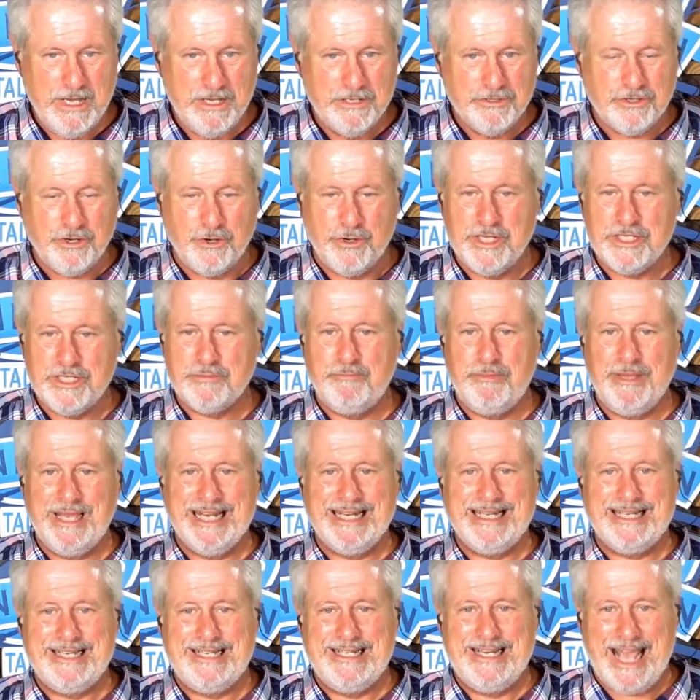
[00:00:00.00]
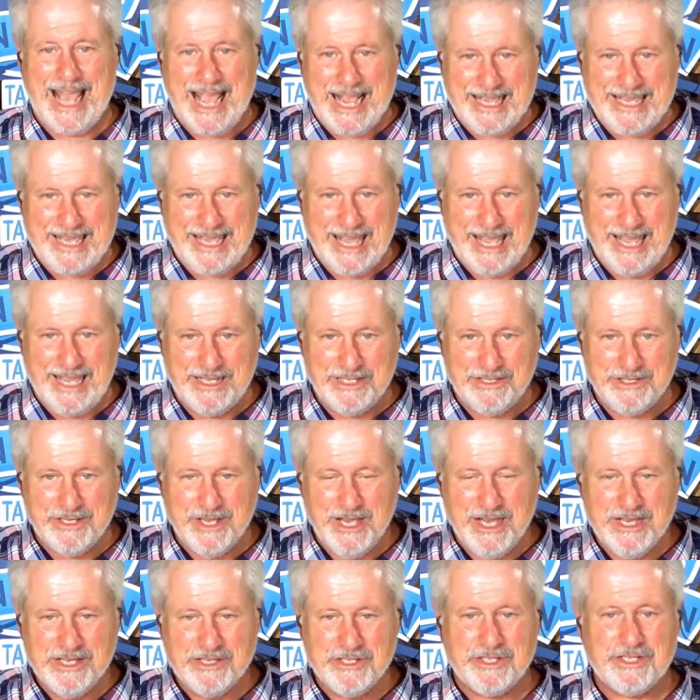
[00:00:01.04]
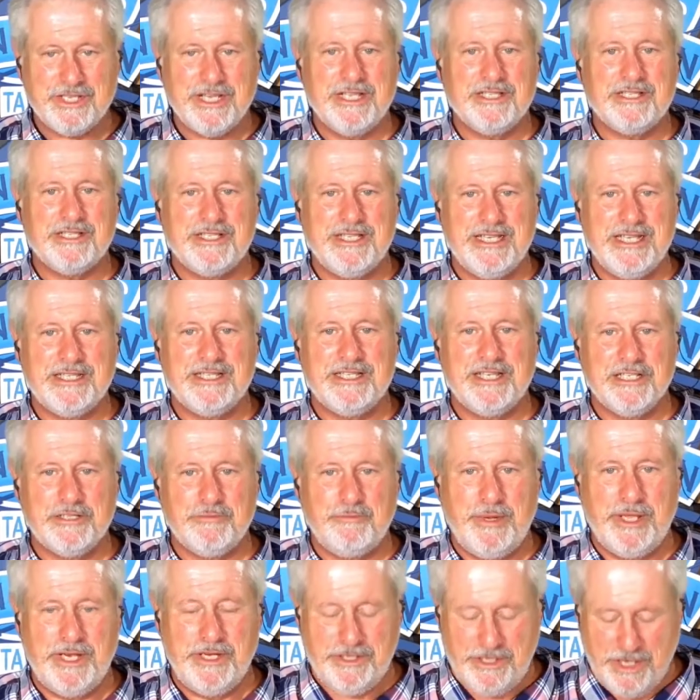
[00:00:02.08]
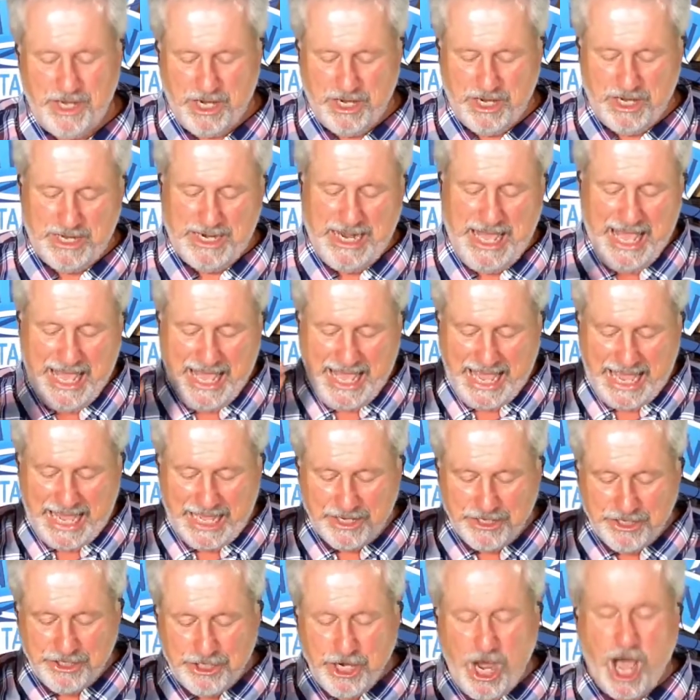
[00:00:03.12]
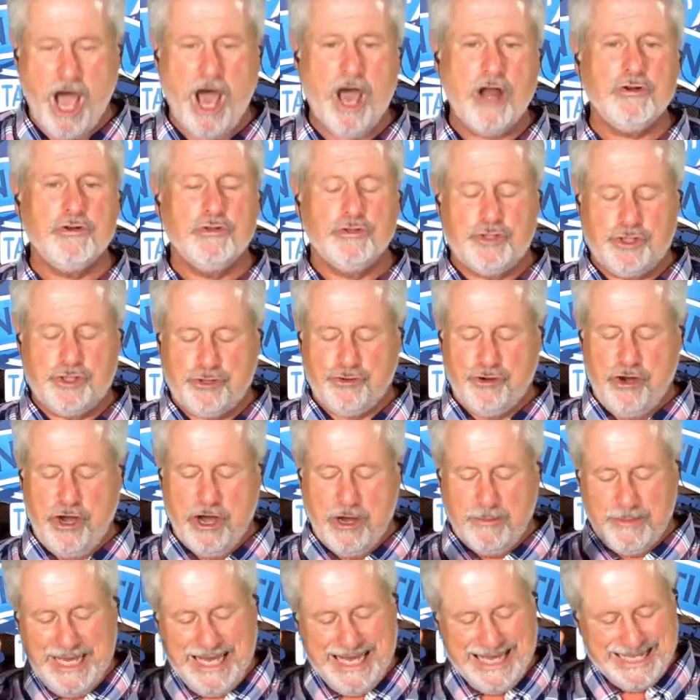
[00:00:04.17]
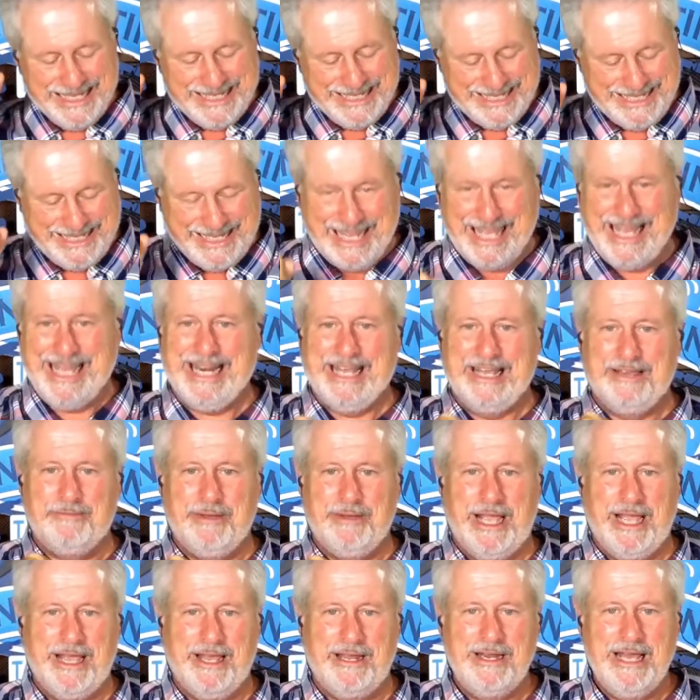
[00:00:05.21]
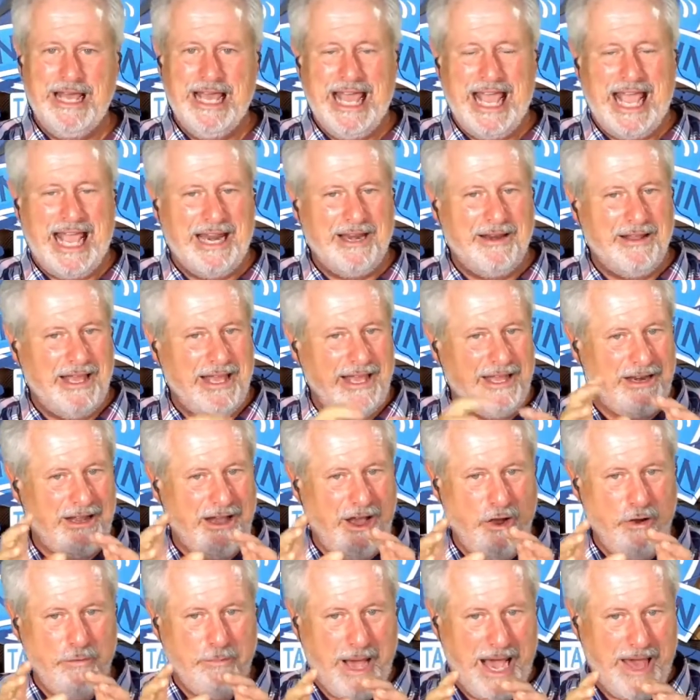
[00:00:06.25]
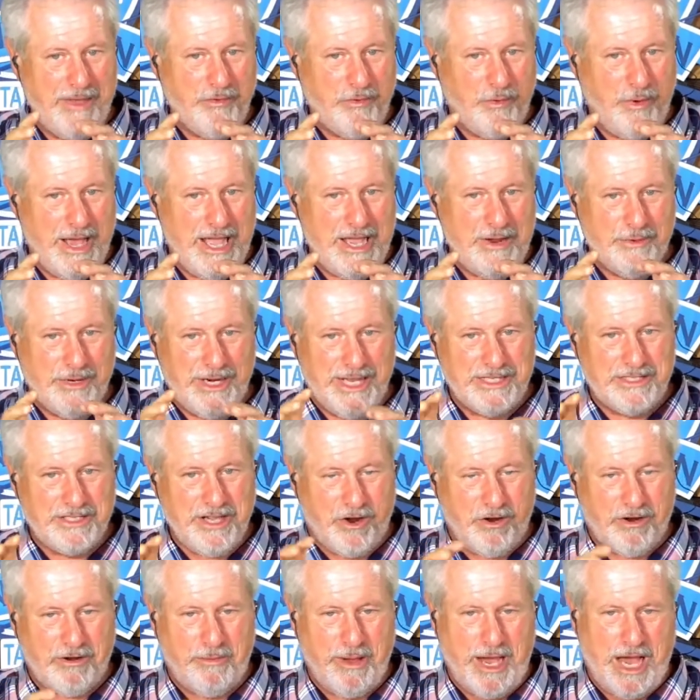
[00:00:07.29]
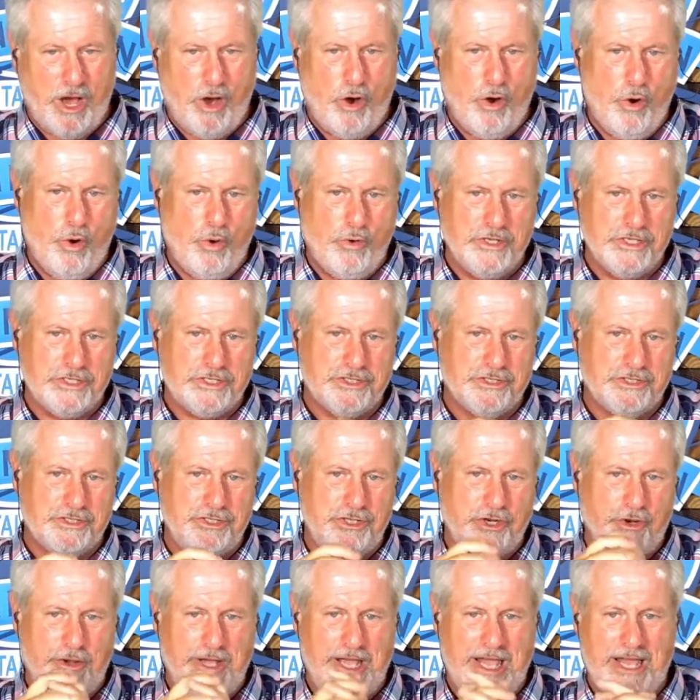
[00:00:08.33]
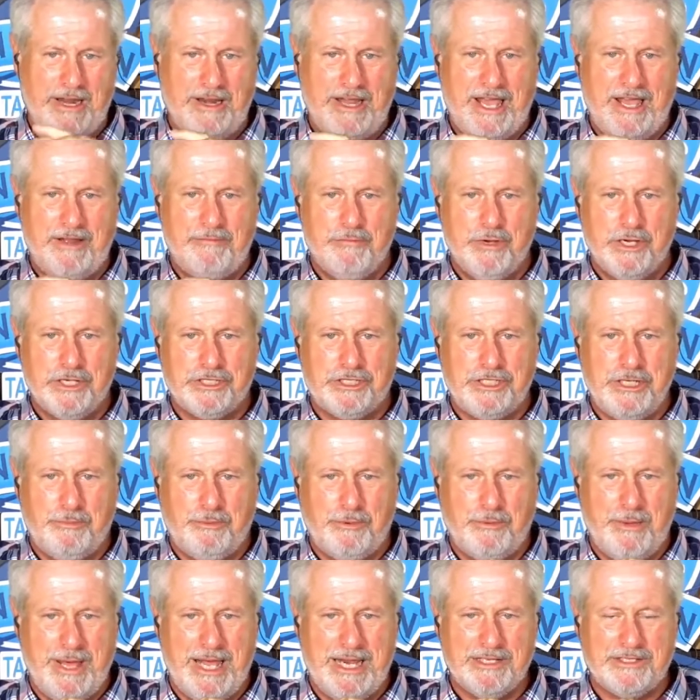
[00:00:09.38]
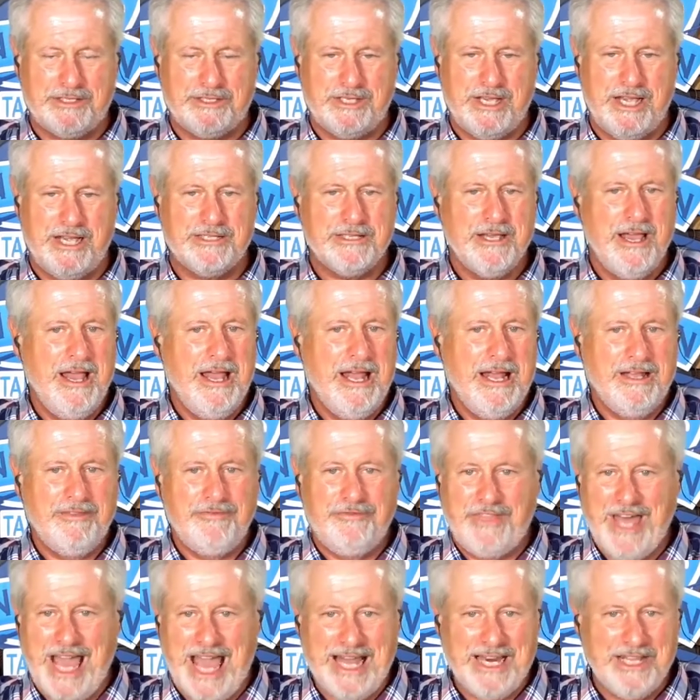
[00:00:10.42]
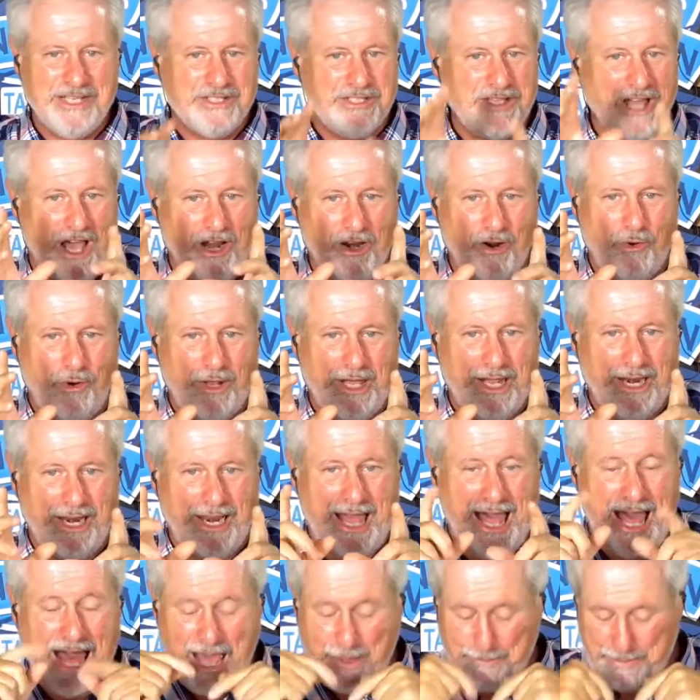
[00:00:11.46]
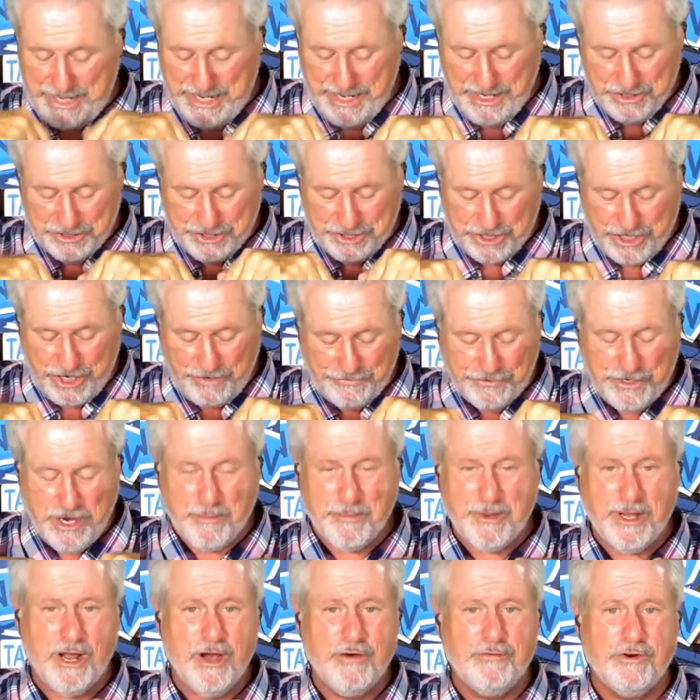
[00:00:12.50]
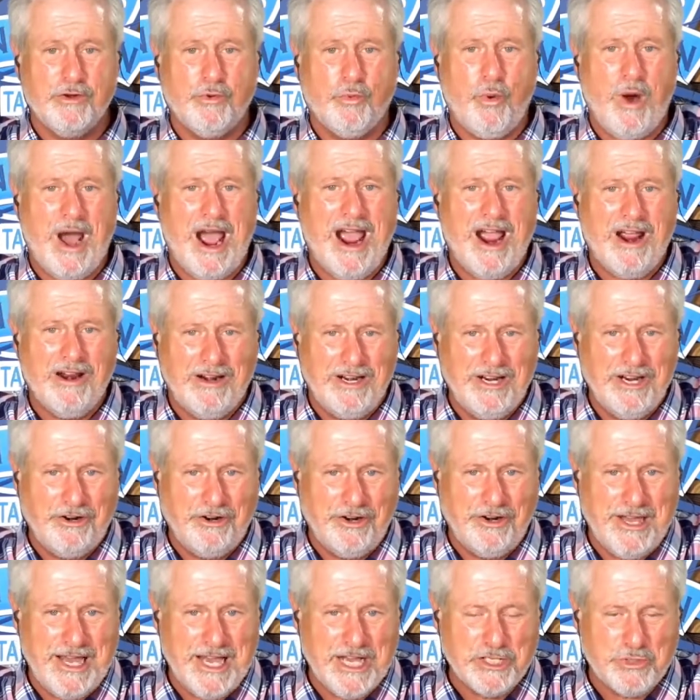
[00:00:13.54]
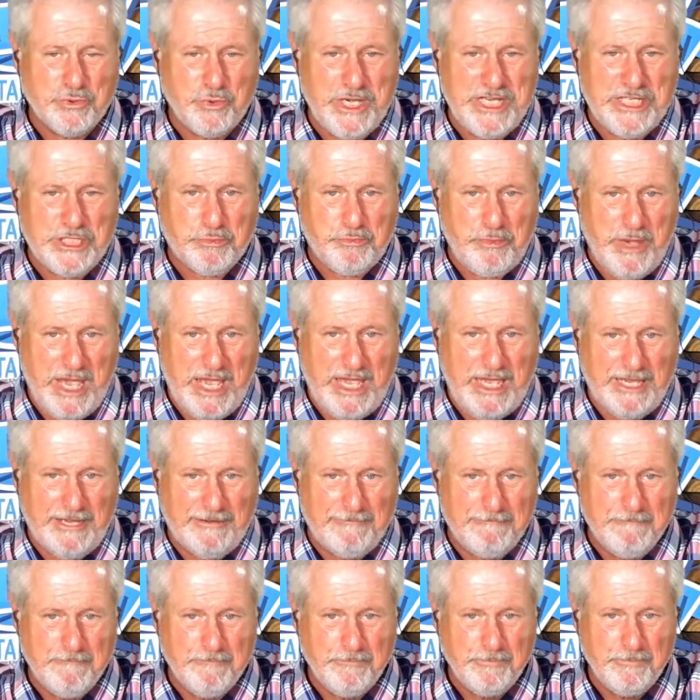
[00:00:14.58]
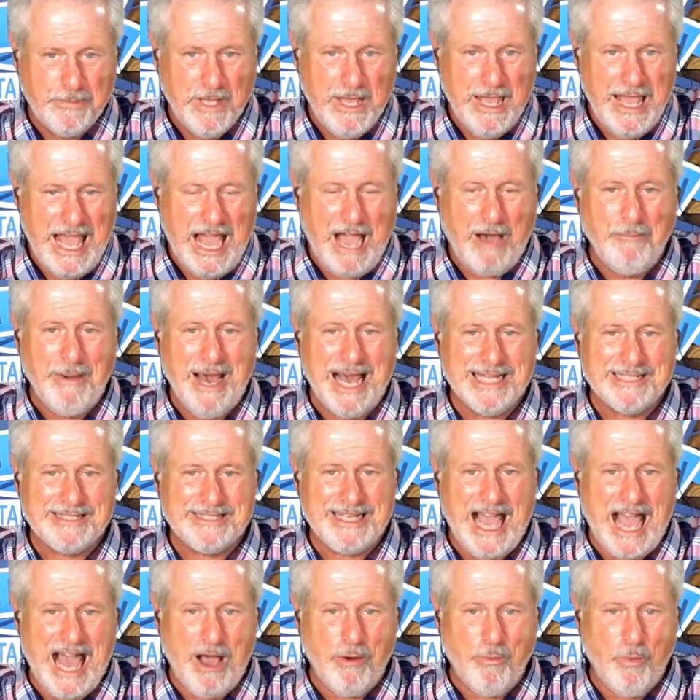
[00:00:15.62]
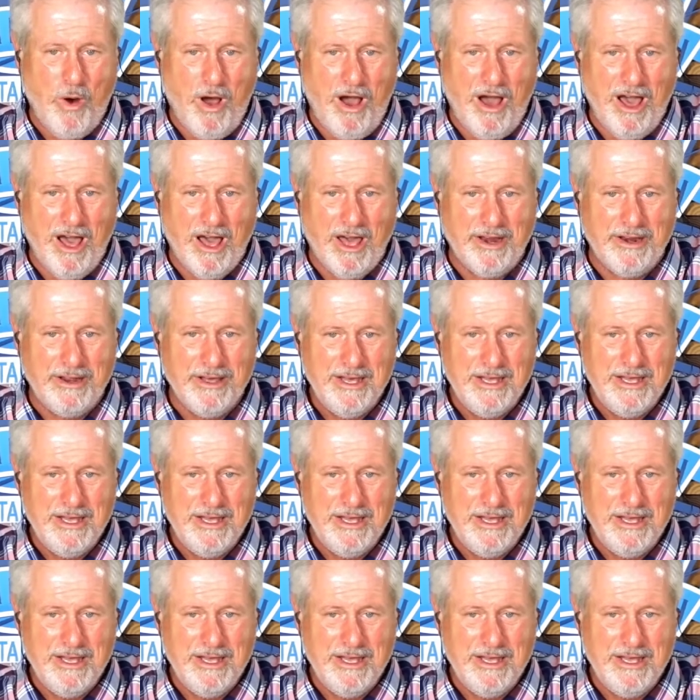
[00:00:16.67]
So it's been decades since this has been done, and Donald Trump did it, man. And oh, by the way, when they talk about, this is, he hadn't had much diplomatic success, that is not only a lie, but there's stuff coming over the wire literally as we speak. How about Taiwan?